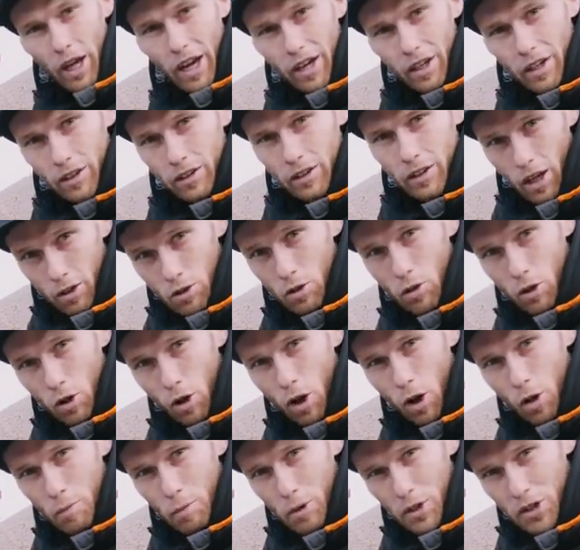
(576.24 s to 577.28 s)
added, as on
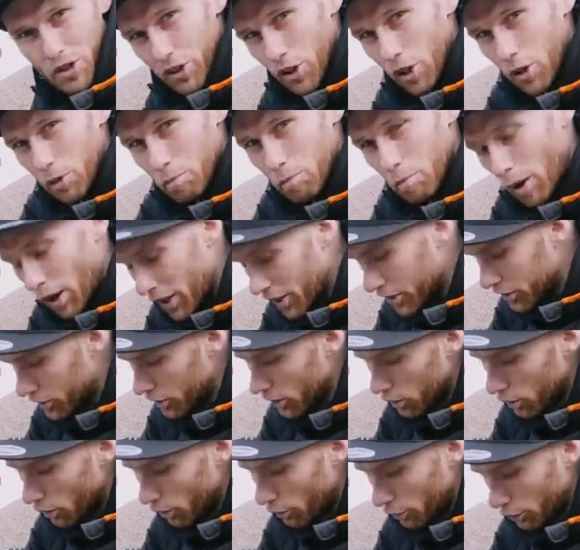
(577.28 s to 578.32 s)
all my stunt bikes,
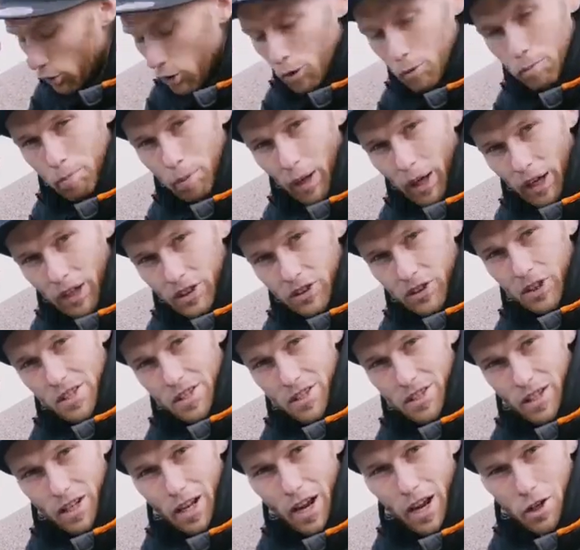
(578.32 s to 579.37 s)
the front packs
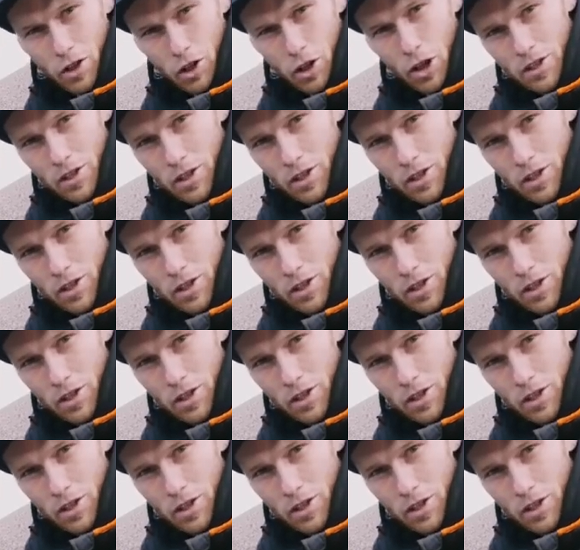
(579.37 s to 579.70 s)
/